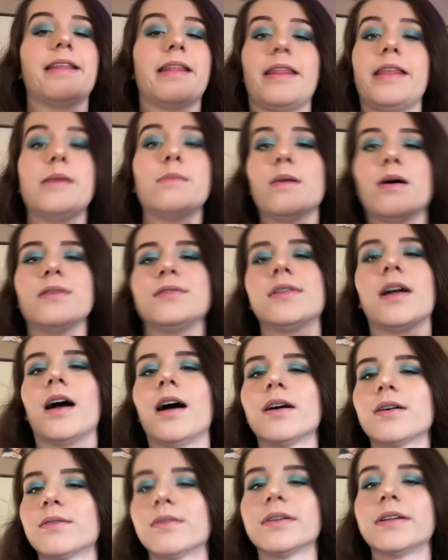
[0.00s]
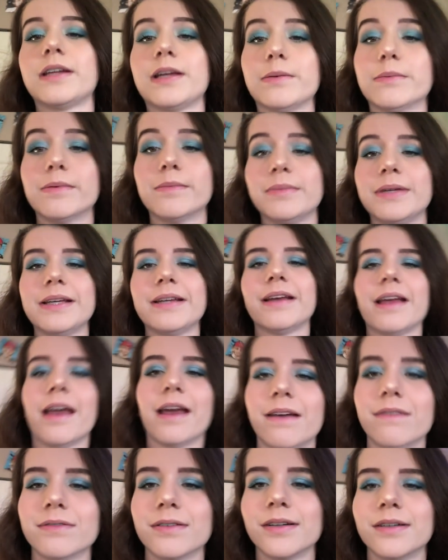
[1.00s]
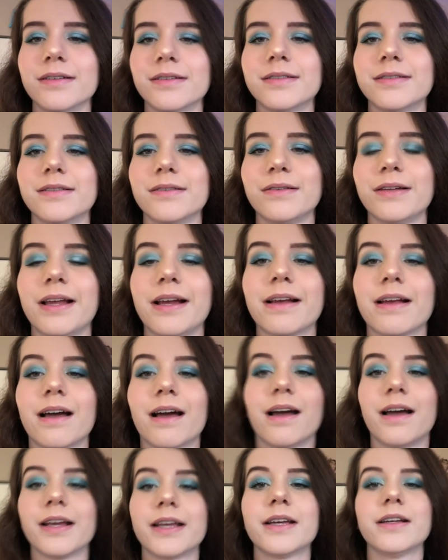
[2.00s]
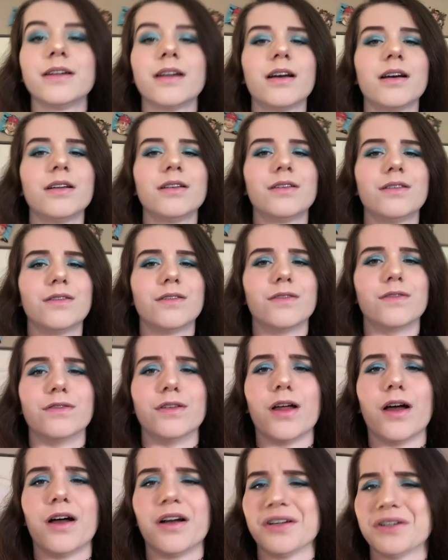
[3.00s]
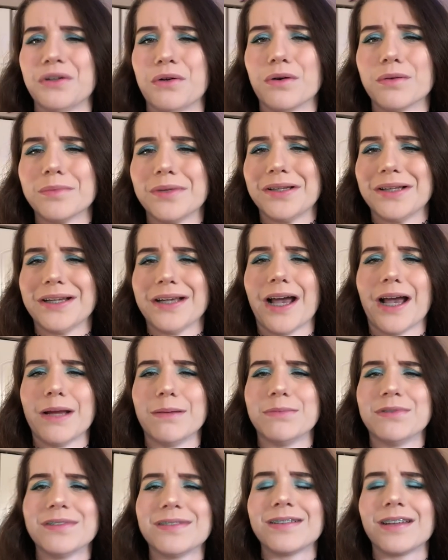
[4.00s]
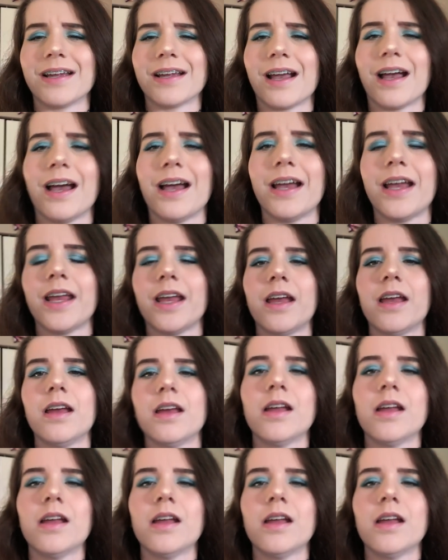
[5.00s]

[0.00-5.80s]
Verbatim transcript: the most awkward human being ever. So like, I cannot vlog normally. I'm just like, I,